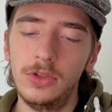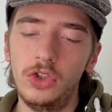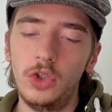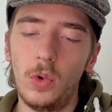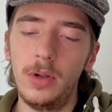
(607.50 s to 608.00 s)

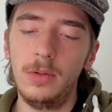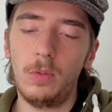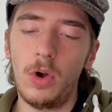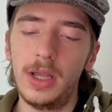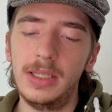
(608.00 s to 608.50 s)
Joy,
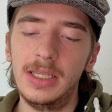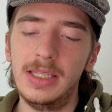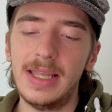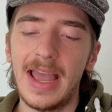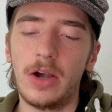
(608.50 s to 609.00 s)
1,
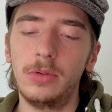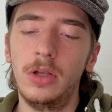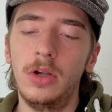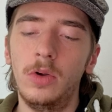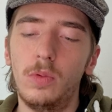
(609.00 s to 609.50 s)
noun,
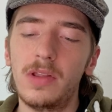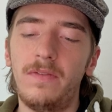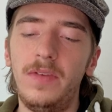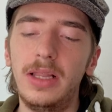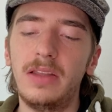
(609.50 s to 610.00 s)
1, a
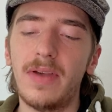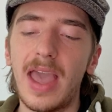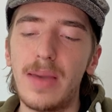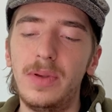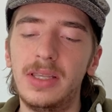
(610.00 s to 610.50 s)
feeling of
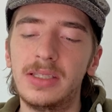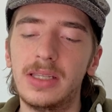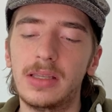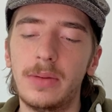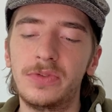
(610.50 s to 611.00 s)
happiness
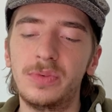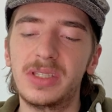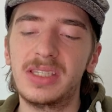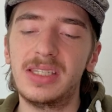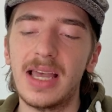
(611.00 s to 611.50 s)
that comes from
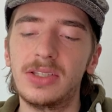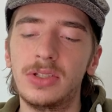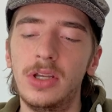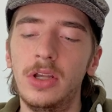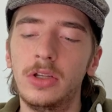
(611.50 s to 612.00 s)

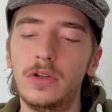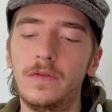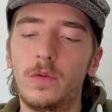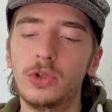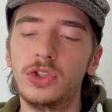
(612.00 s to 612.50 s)
success,
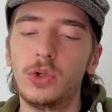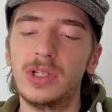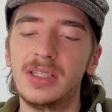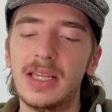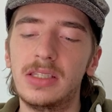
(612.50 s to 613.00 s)
good fortune, or
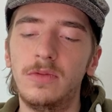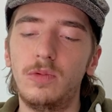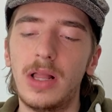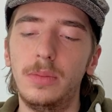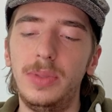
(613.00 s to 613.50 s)
a sense of
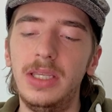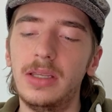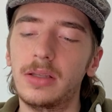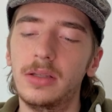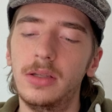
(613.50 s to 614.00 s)

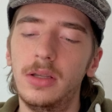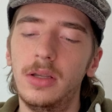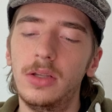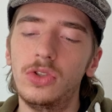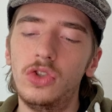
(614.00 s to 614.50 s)
well-being.
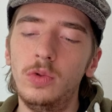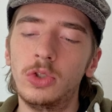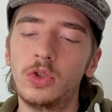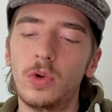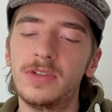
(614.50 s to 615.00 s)
2, a
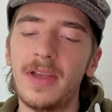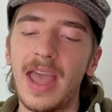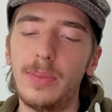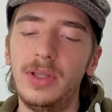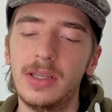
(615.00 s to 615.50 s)
source of
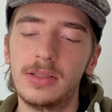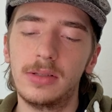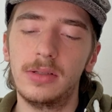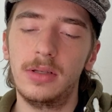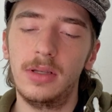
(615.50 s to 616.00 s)

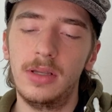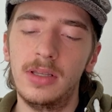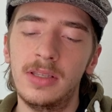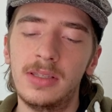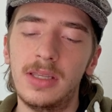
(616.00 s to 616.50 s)
happiness.
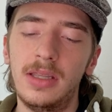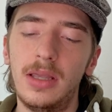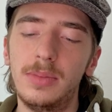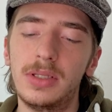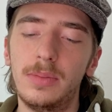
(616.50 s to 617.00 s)

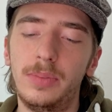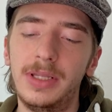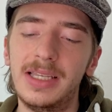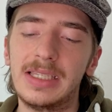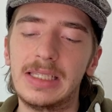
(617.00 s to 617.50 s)
Synonyms:
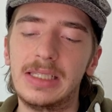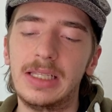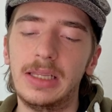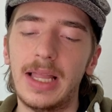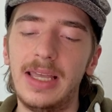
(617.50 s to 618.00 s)
bliss,
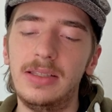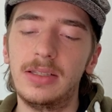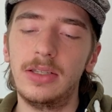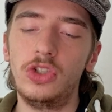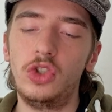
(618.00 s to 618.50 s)

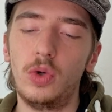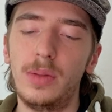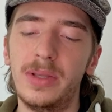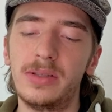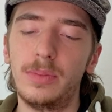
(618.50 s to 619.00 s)
delight,
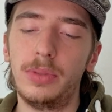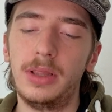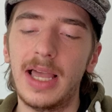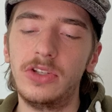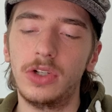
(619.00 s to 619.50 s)
enjoyment,
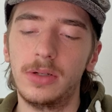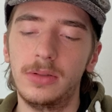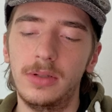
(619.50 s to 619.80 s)
pleasure.